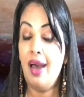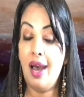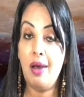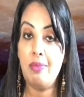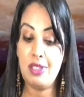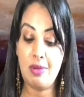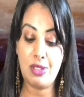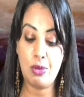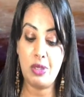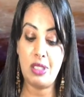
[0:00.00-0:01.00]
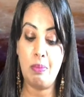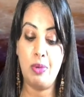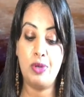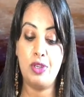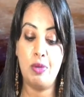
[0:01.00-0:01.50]
So it's always
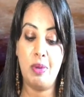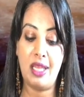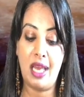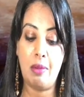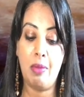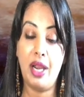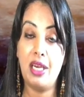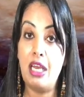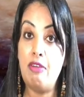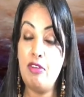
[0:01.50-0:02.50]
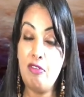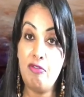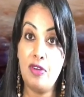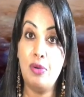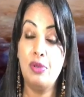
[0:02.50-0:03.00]
important to bear that in mind. If you
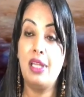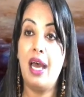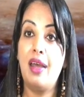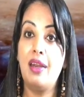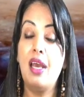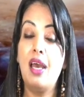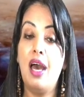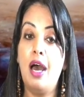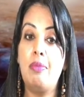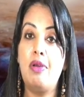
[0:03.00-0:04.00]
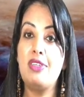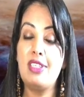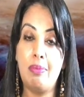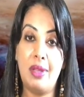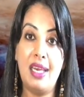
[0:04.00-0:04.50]
feel that there is
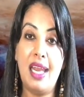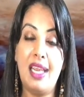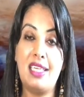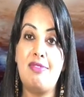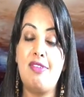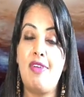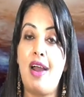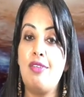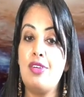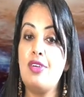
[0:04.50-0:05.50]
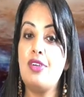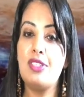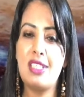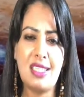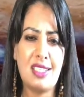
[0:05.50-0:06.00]
something negative around you, you
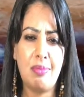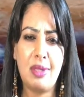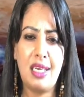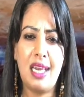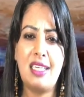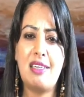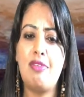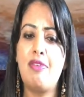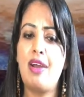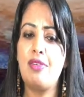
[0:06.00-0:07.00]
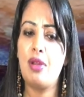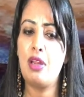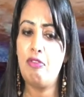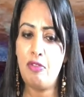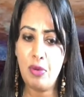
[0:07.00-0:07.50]
sense something negative around you, and
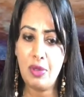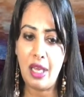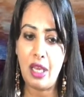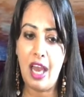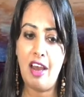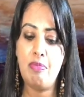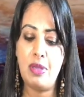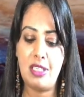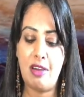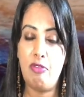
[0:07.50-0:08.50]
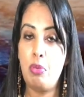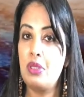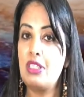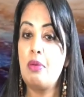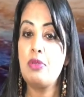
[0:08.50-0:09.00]
you feel that you have been suffering
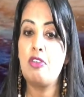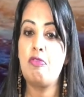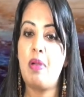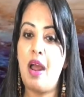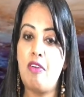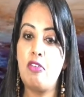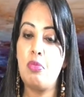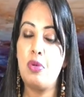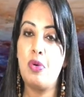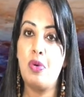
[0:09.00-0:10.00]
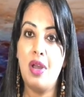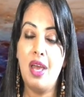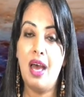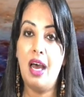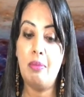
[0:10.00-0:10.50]
with some sort of paranormal
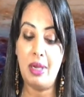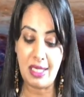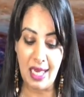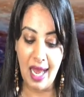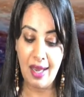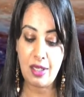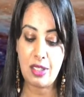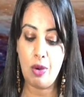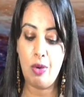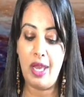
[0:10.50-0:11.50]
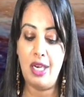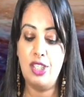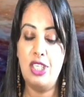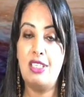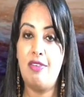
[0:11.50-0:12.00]
attacks or
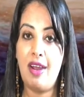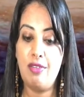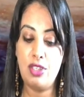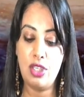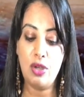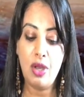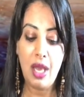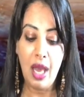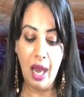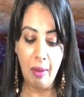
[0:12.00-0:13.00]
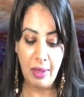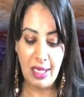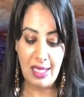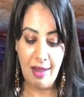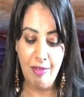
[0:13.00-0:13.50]
energies around you,
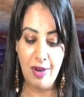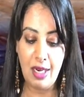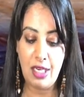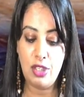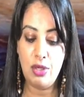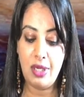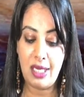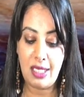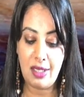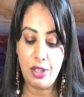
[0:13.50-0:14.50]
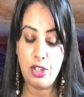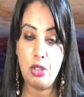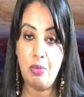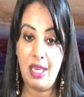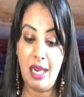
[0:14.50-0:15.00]
then definitely do get in touch
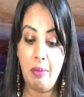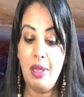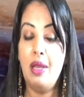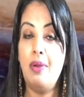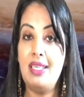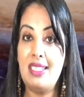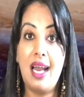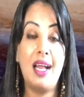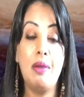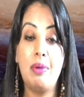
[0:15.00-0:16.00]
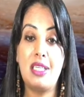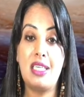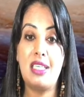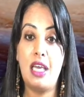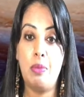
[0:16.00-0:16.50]
with me. Let me know exactly what it
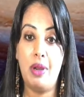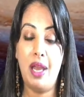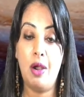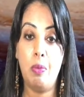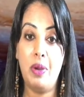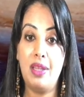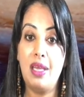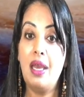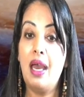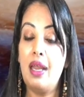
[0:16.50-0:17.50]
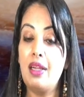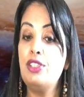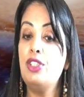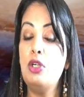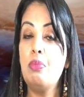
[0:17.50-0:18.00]
is that you want help with, and I'll
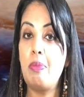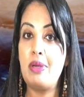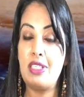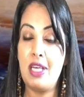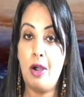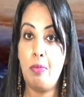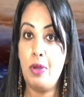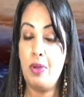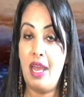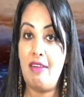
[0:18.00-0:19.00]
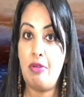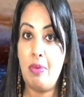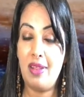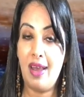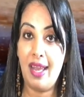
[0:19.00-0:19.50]
do my best to help you in every
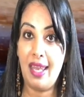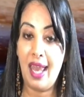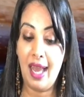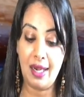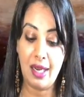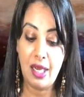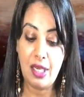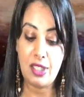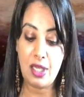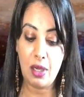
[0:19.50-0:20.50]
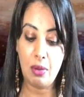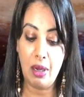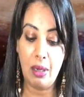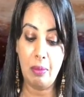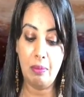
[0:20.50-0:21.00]
way that I can. So
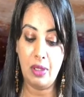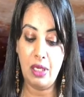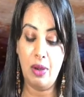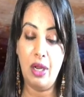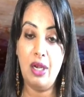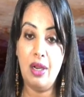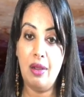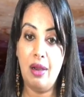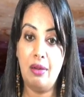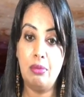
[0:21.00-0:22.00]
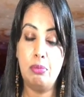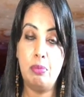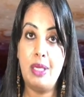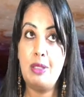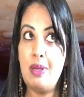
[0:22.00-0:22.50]
and I'll
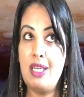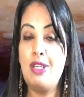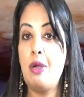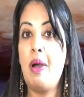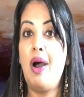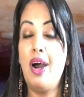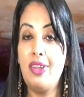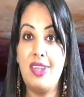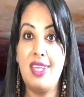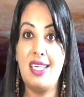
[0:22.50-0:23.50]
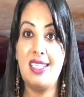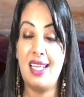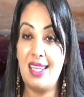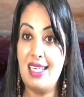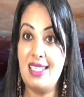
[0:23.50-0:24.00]
be speaking to you about other things
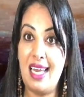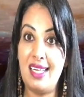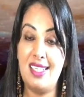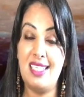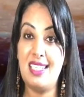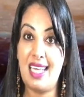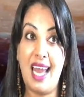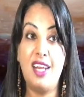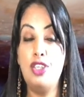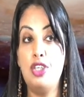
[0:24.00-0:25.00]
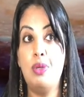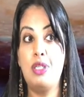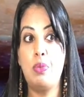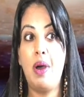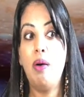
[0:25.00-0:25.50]
that these entities can do
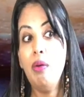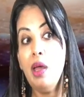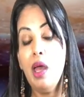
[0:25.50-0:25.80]
as well.